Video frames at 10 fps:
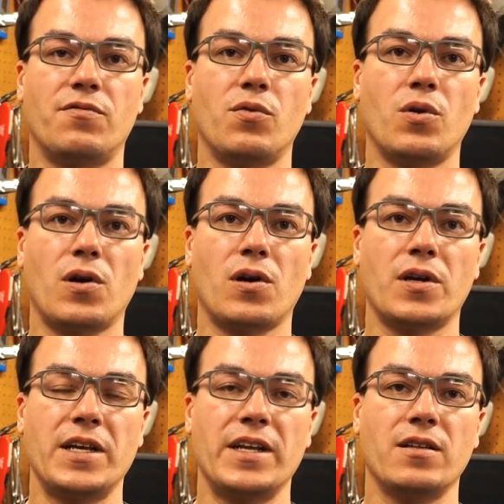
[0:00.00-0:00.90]
for
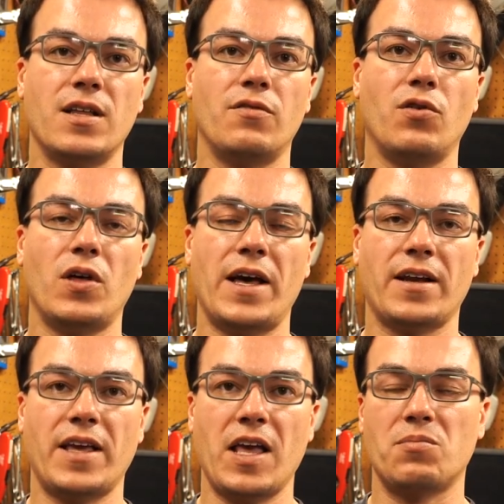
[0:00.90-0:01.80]
getting level at
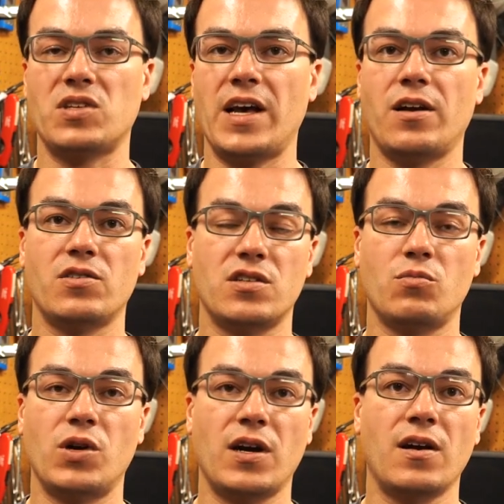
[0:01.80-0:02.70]
a campsite or
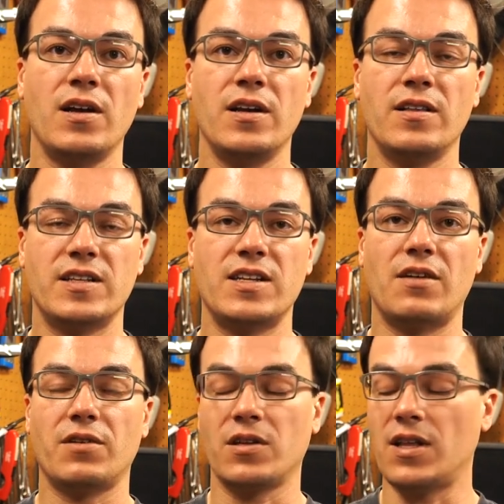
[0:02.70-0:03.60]
somewhere that's
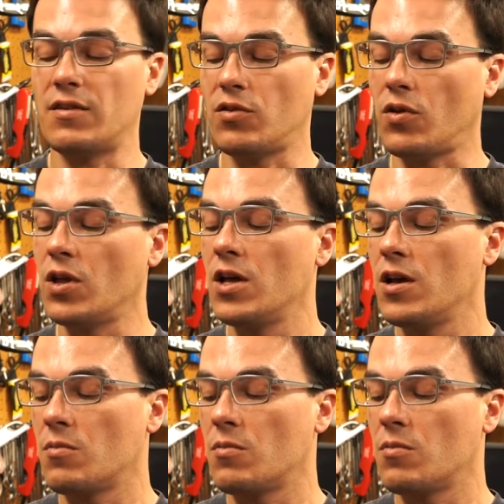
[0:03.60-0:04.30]
not very level,